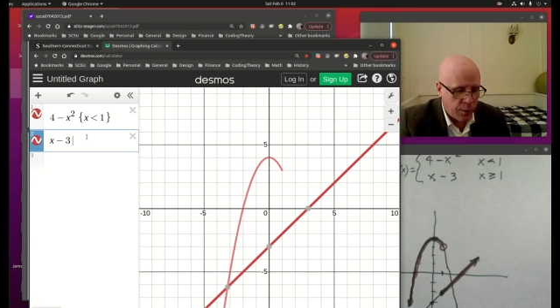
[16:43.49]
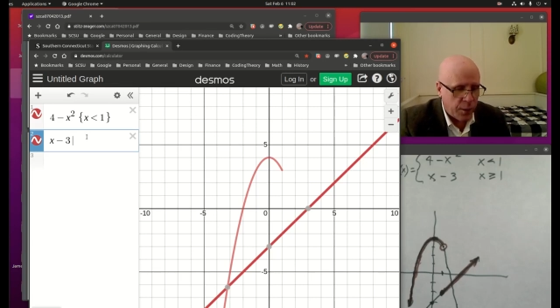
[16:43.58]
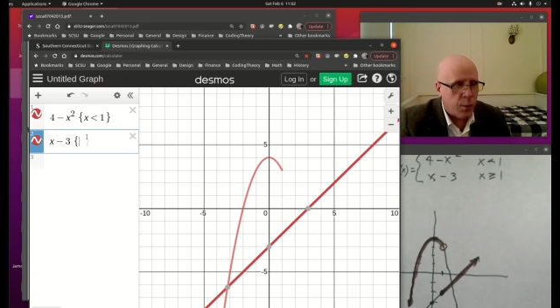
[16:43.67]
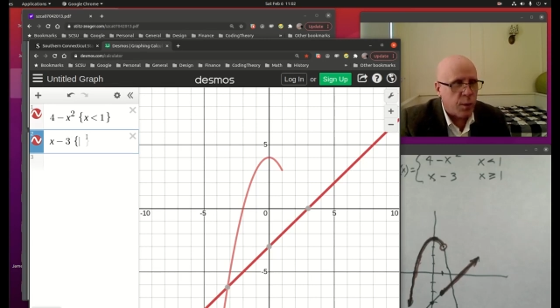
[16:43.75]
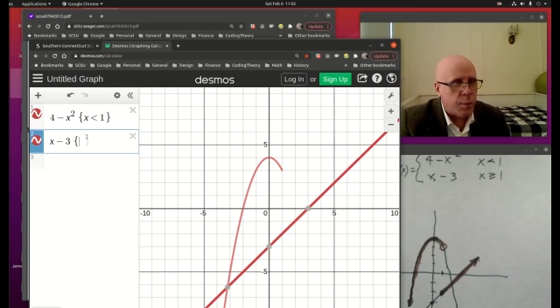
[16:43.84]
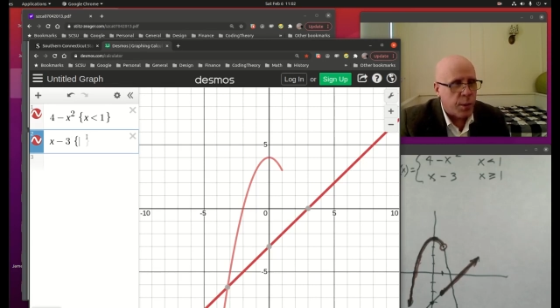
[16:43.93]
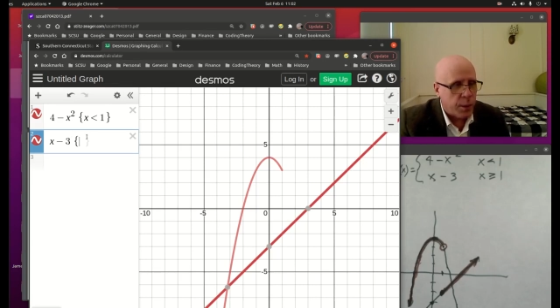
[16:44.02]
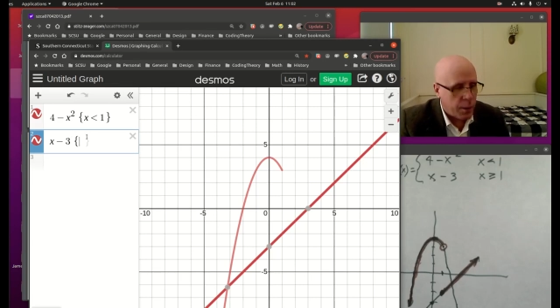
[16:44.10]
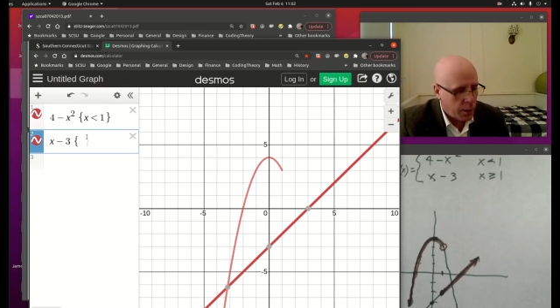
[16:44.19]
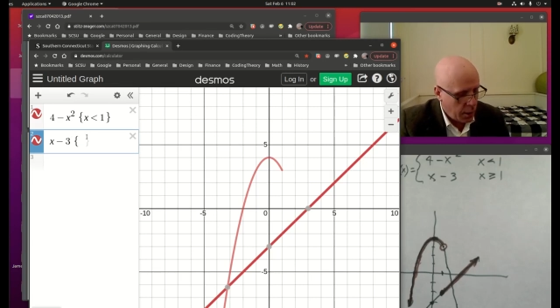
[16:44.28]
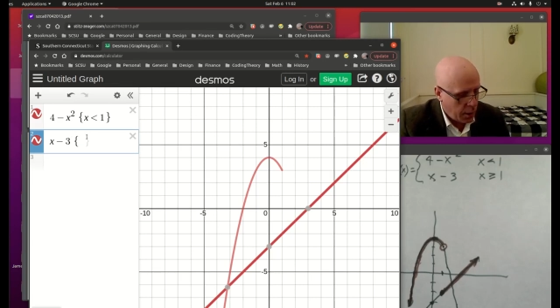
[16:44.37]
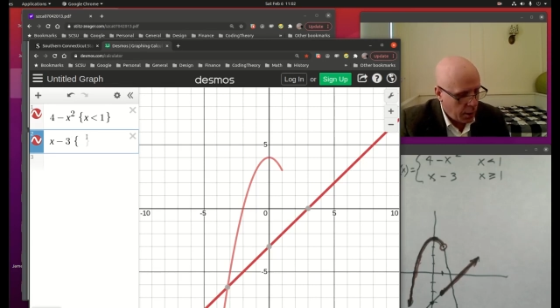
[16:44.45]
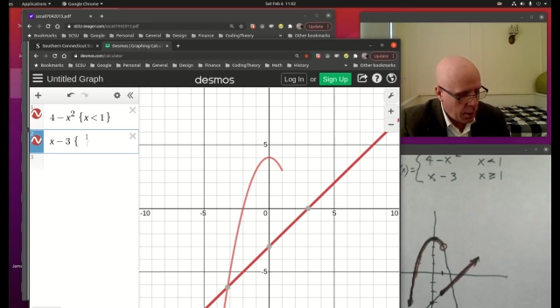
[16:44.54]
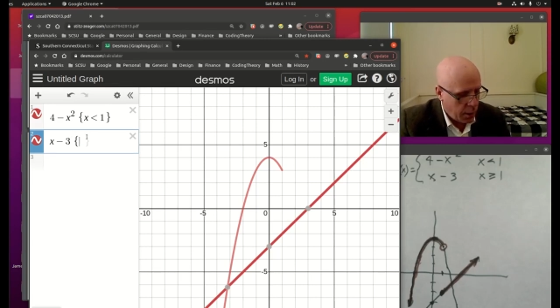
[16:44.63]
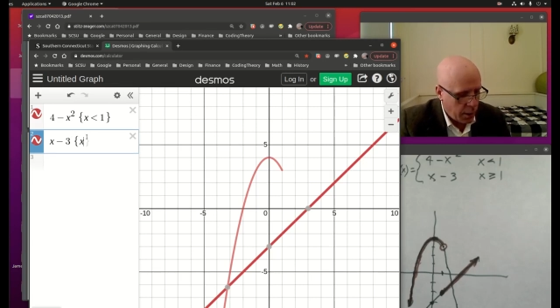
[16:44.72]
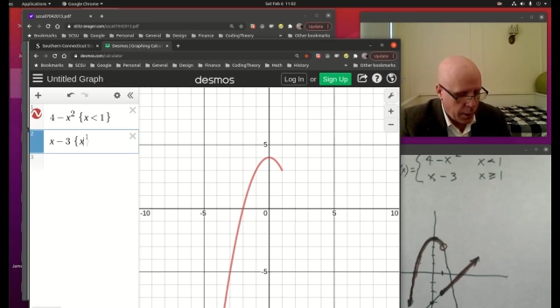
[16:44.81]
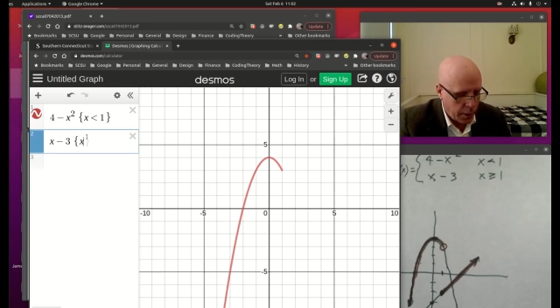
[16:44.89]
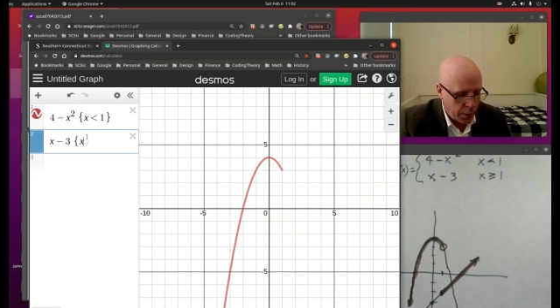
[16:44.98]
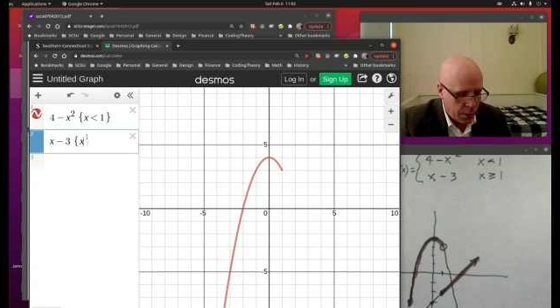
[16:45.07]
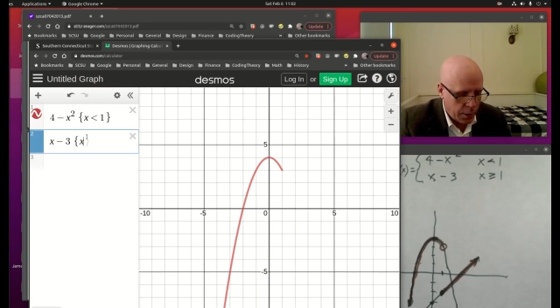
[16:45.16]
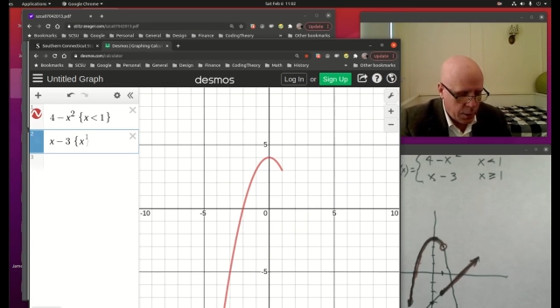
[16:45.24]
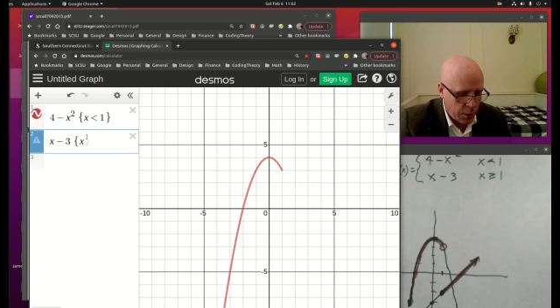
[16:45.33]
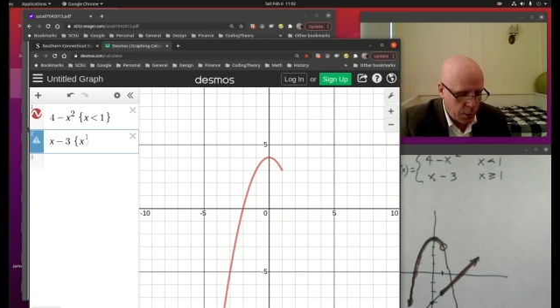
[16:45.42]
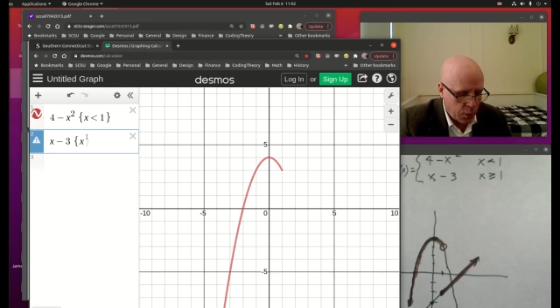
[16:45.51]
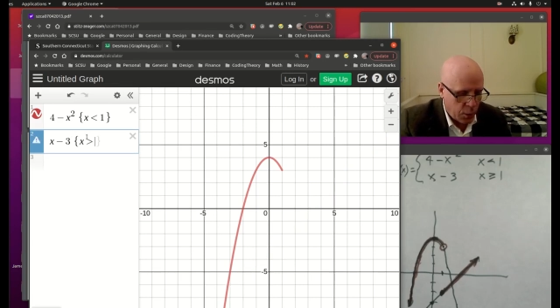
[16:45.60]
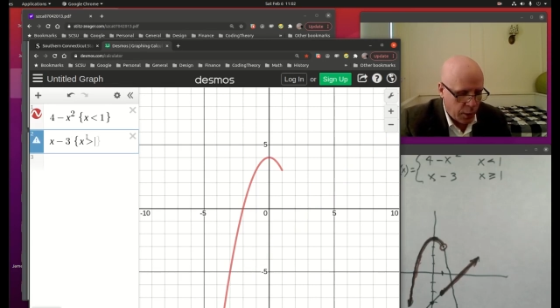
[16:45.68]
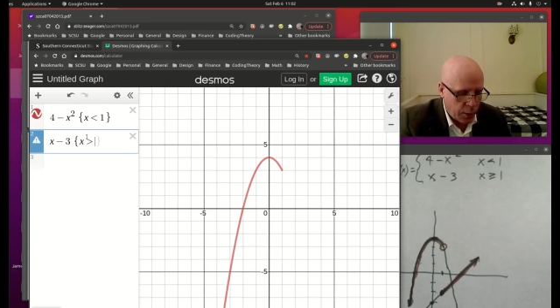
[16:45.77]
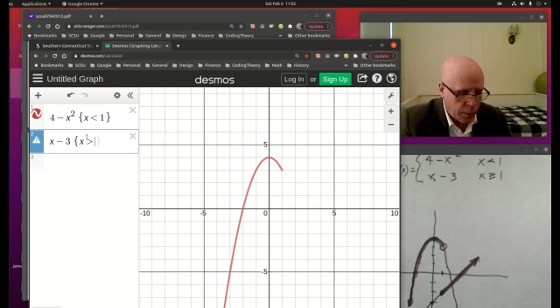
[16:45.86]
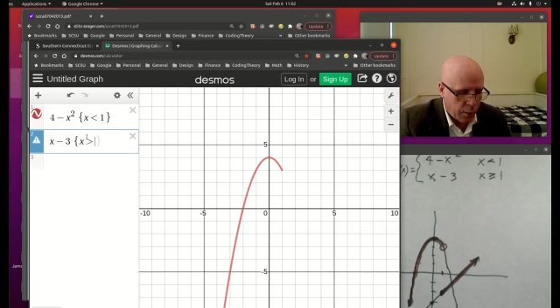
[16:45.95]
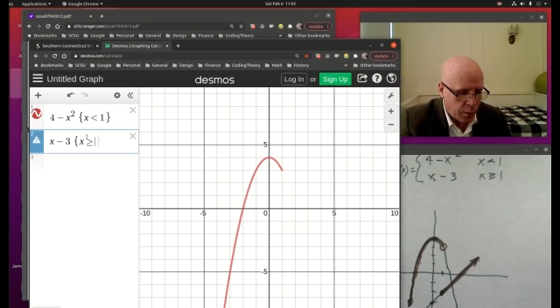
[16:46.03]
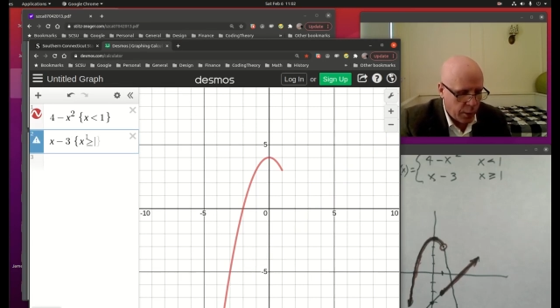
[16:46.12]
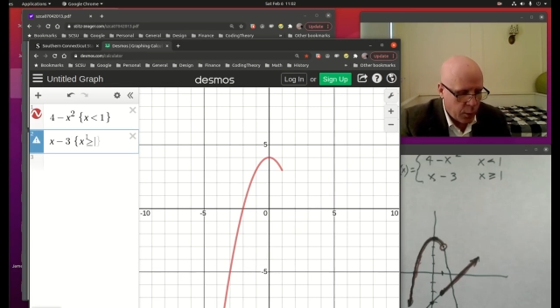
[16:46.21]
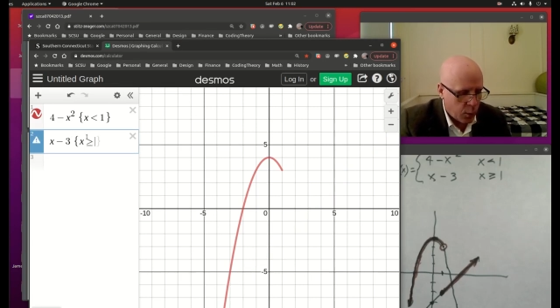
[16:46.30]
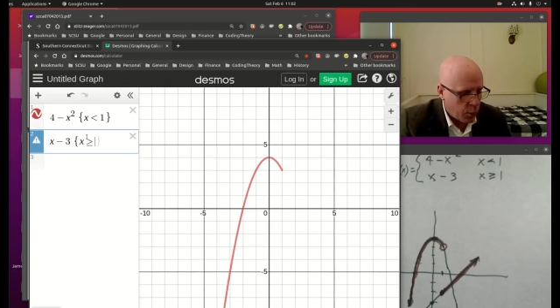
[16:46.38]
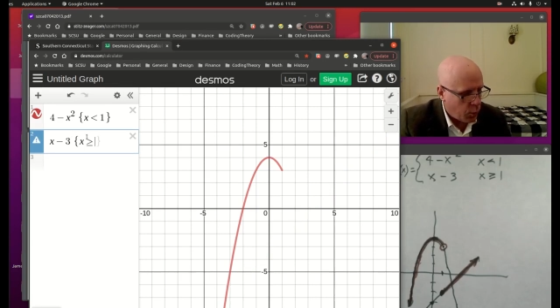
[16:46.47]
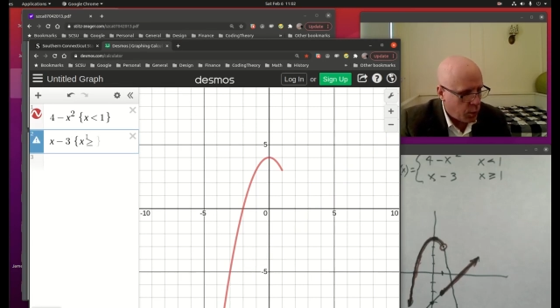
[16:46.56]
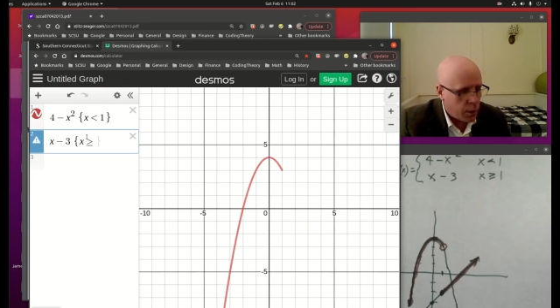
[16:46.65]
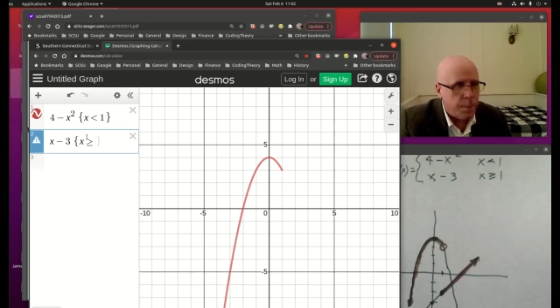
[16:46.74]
That would have been x greater than or equal to 1.